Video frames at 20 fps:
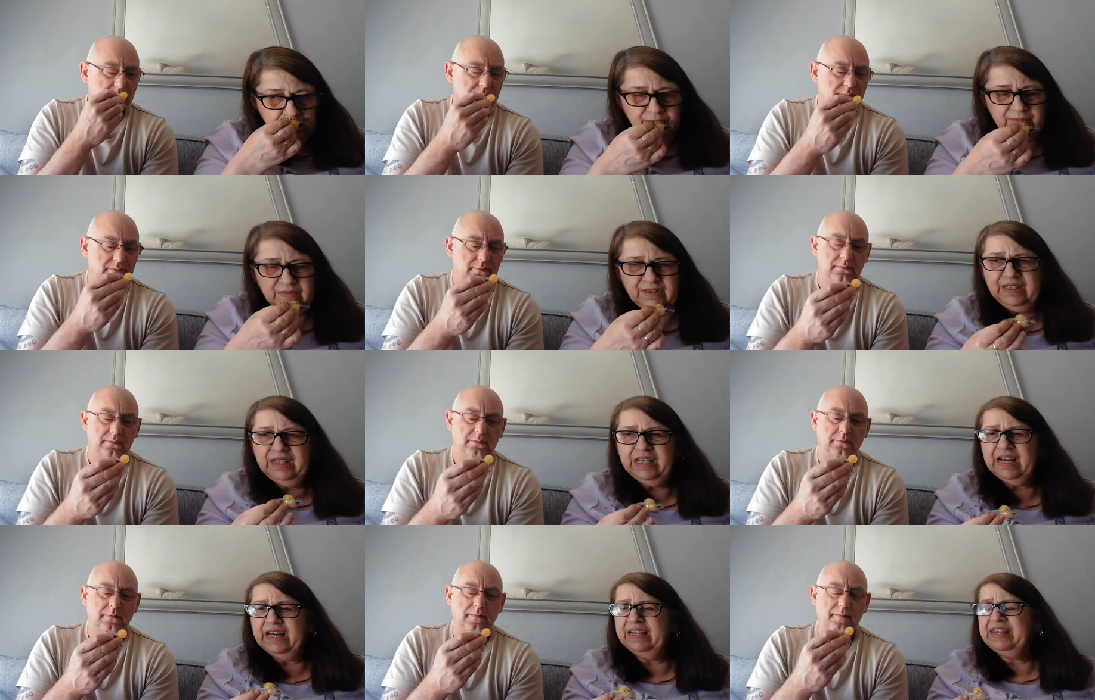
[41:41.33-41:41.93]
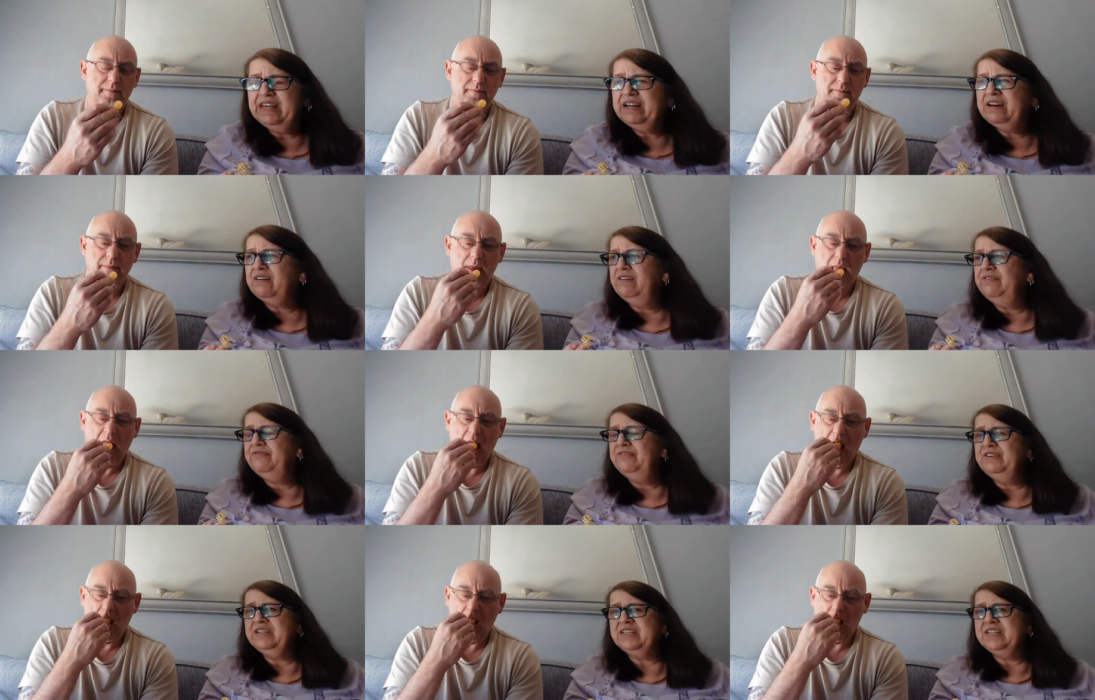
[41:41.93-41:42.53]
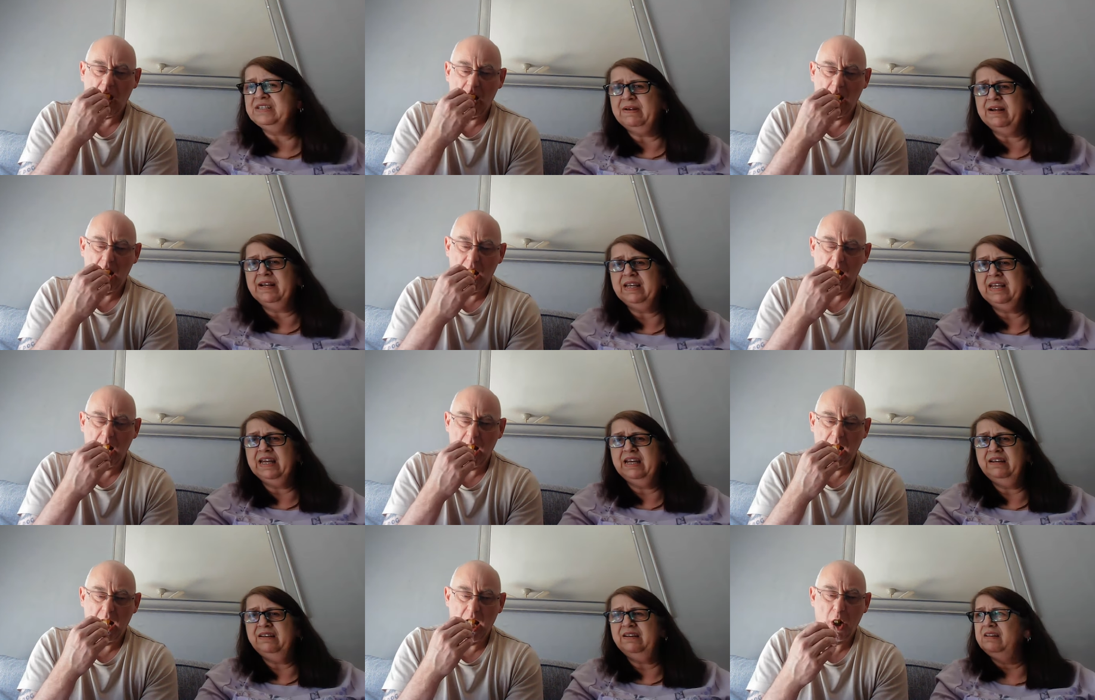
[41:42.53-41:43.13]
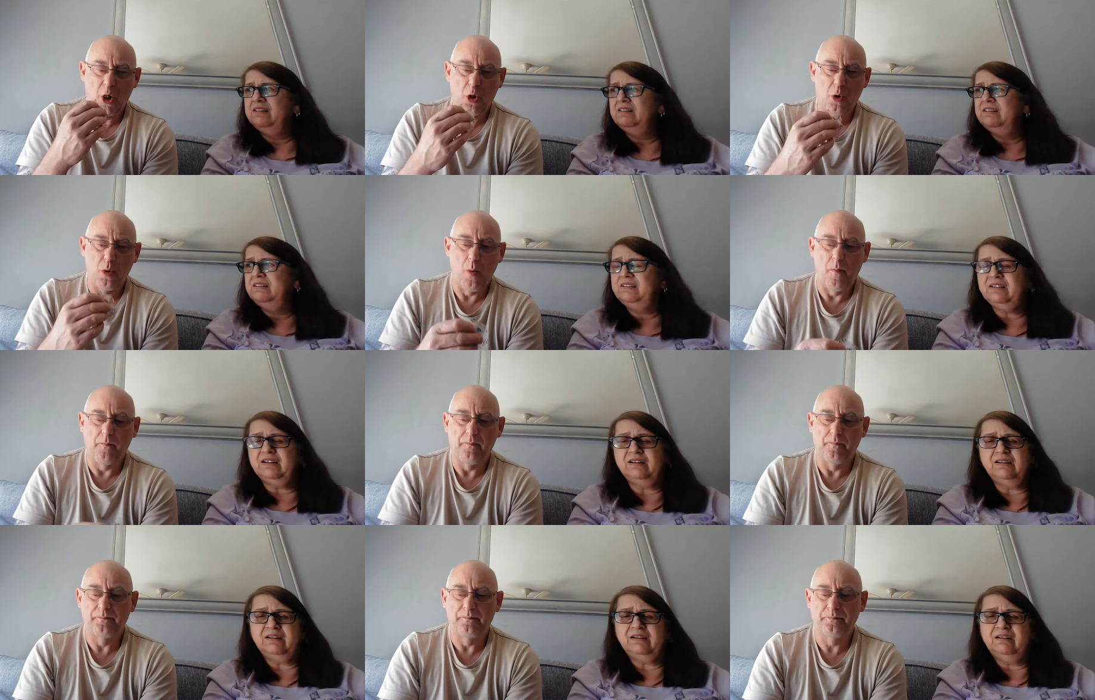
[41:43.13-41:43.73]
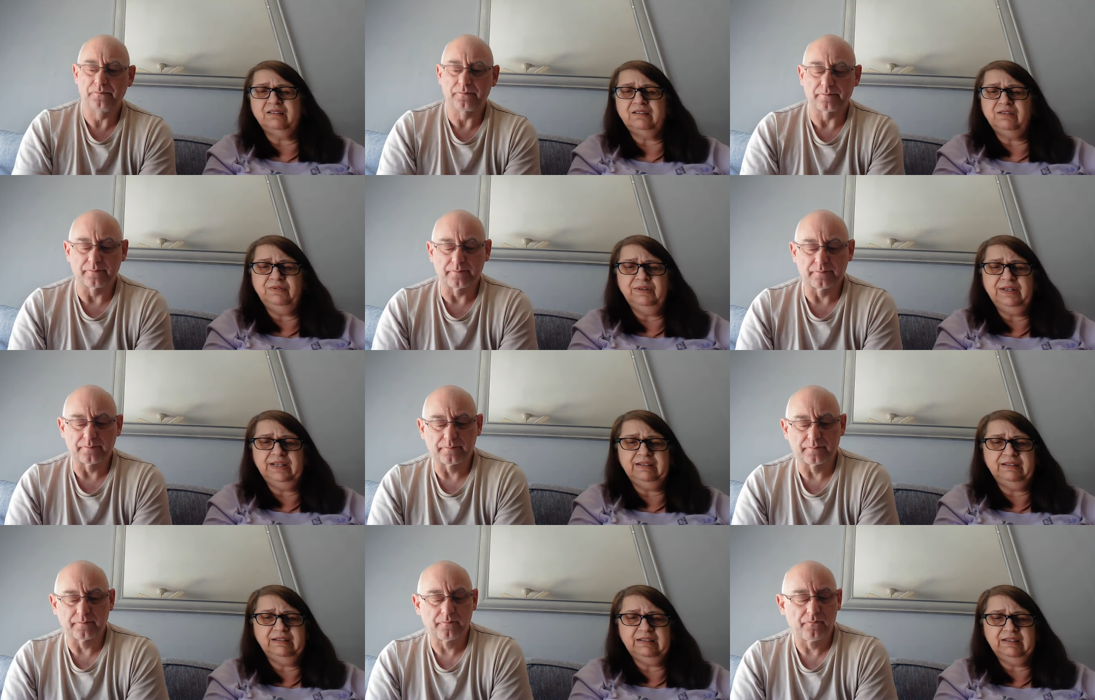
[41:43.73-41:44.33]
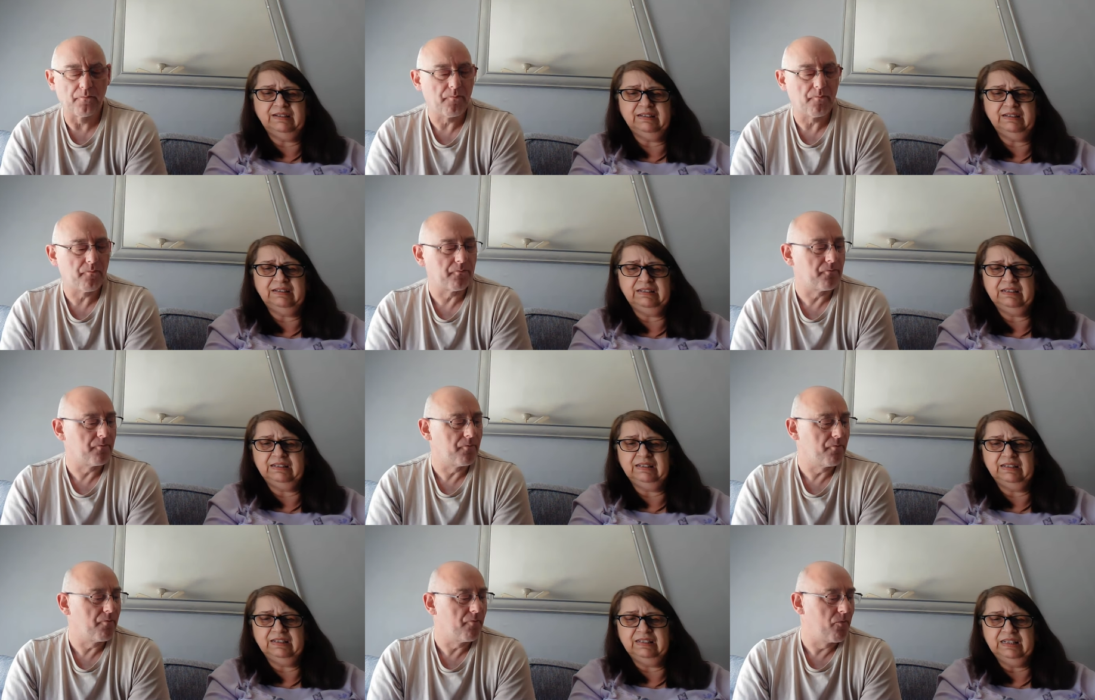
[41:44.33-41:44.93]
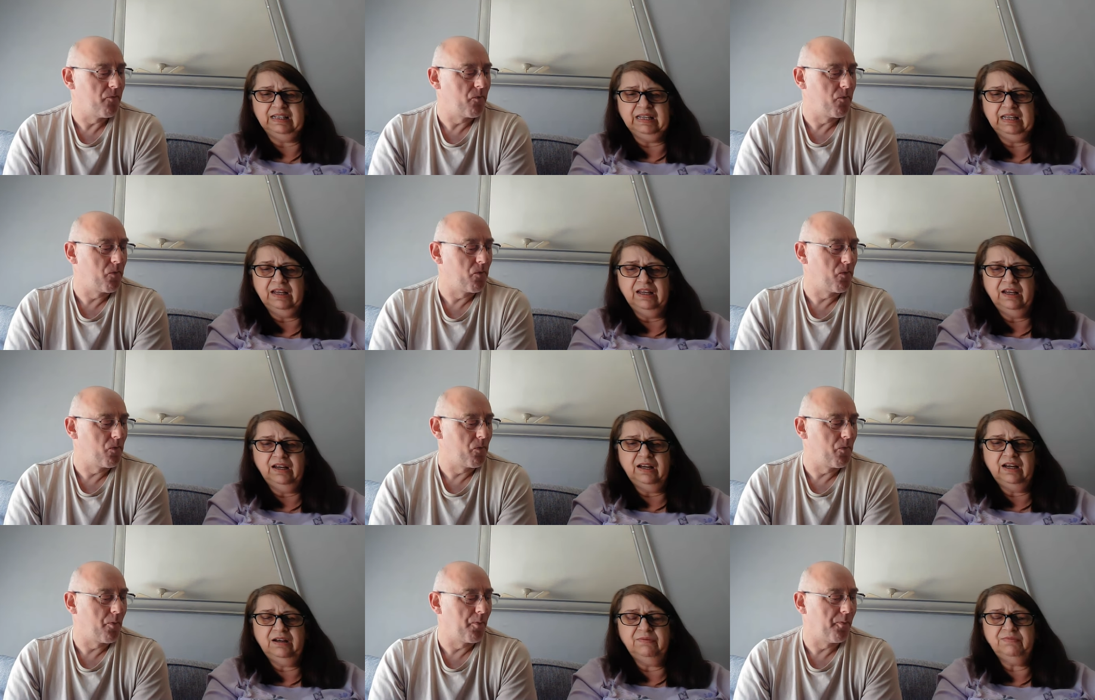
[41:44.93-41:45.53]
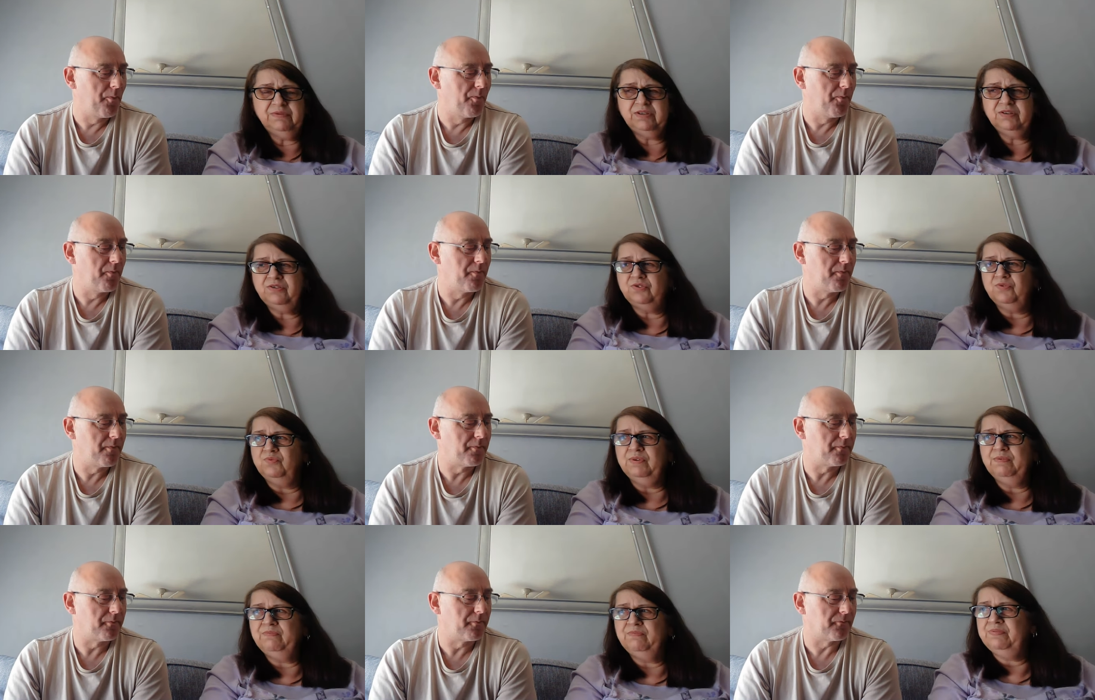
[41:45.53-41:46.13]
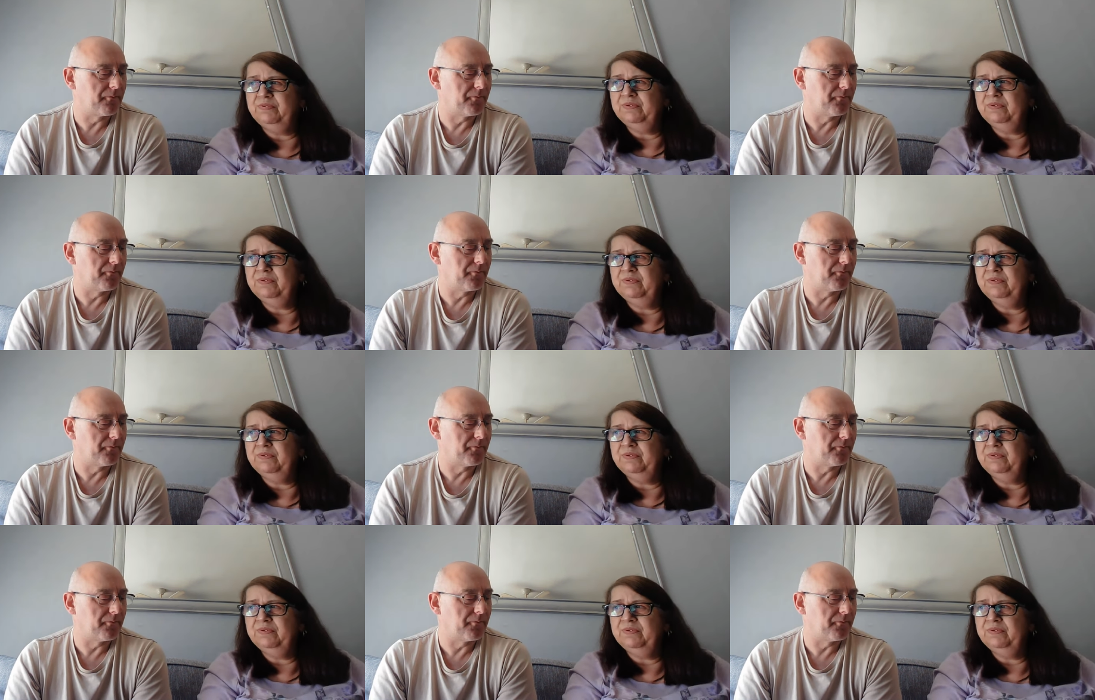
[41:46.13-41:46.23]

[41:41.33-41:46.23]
Speaker 1: Yeah, they got a funny smell again. I, I can't do it. I'm such a wimp.